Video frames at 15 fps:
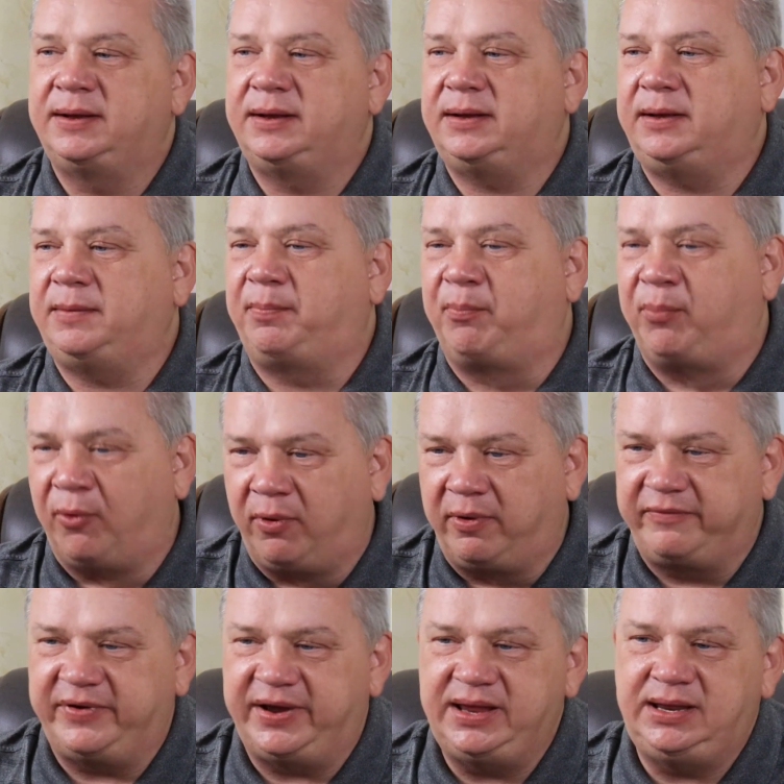
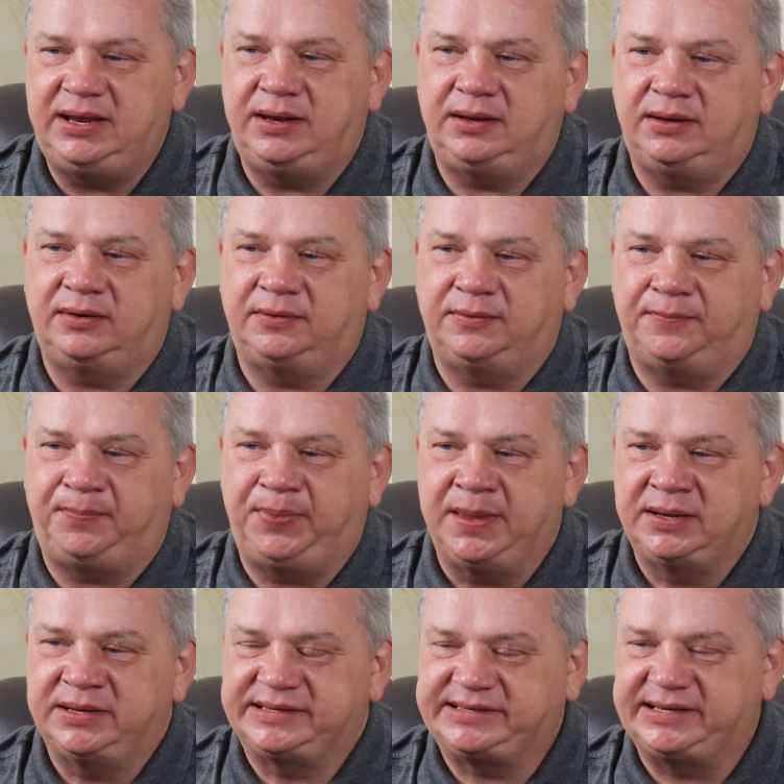Earthquakes, wars,
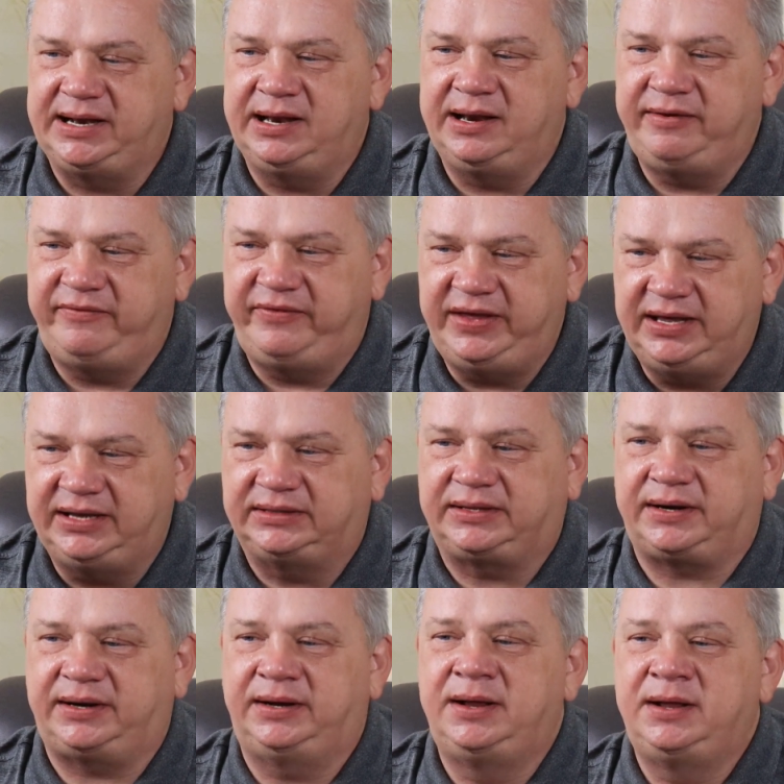floods, strong winds,
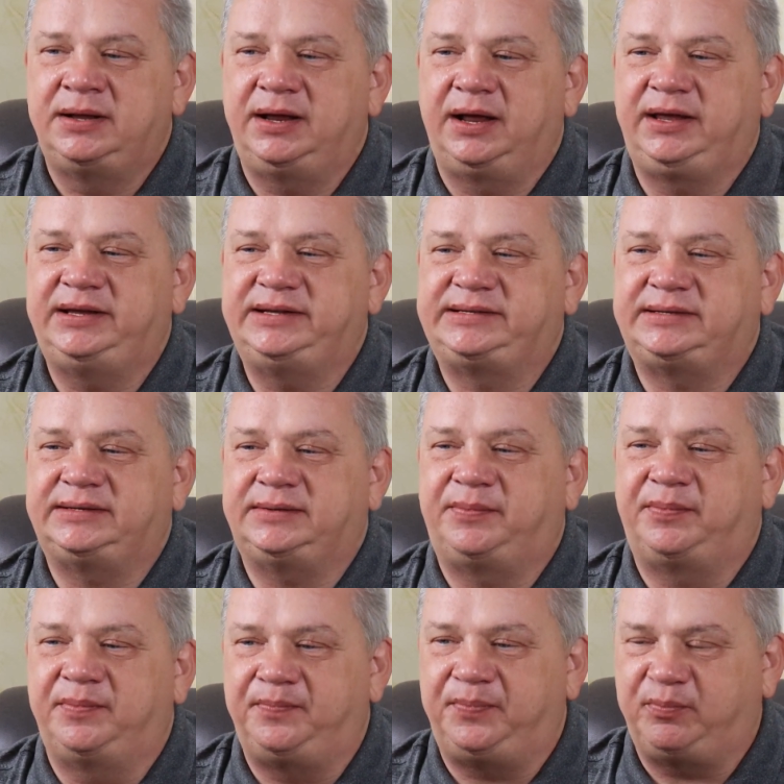fires,
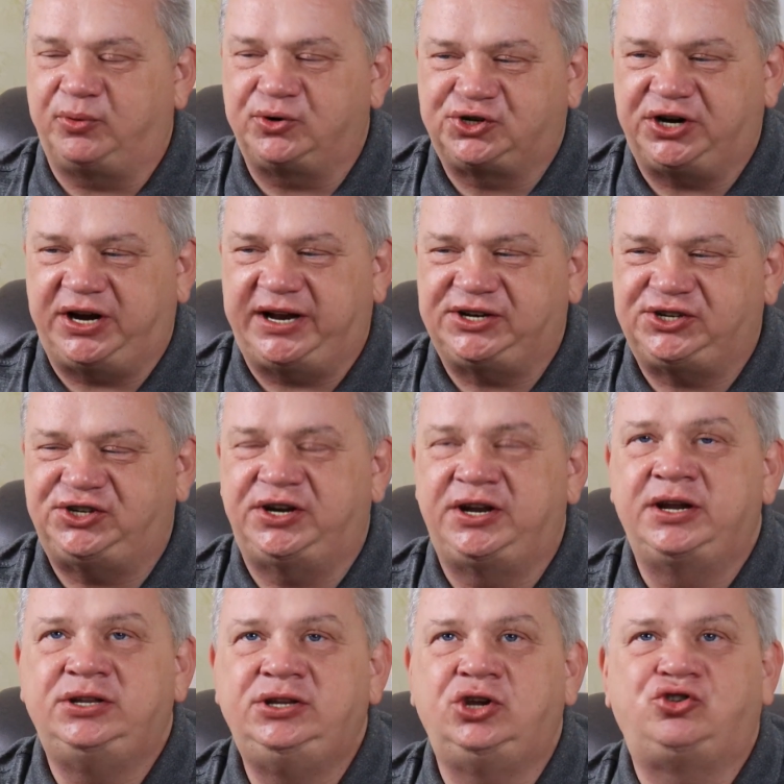all of this can't
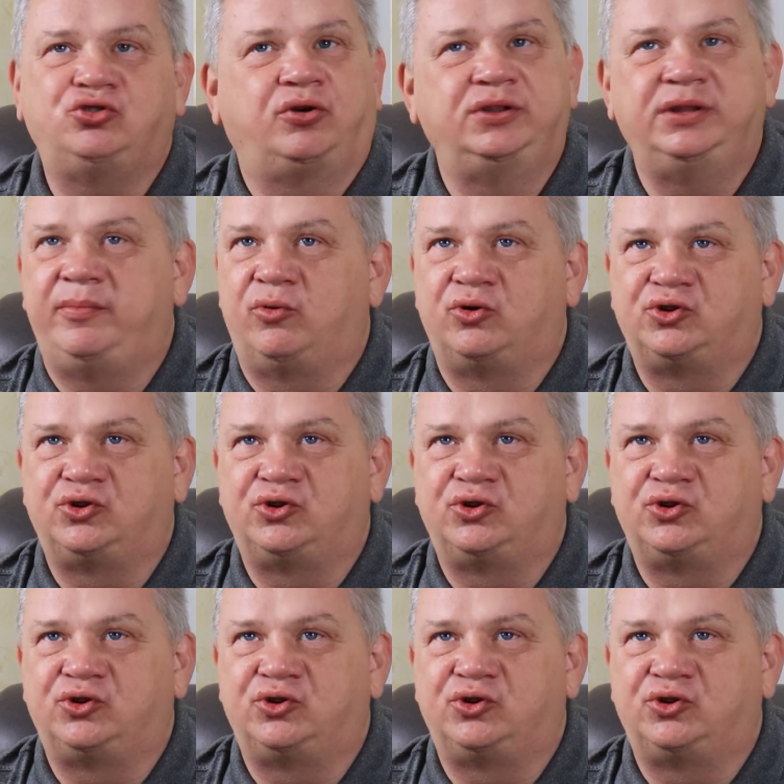ruin them.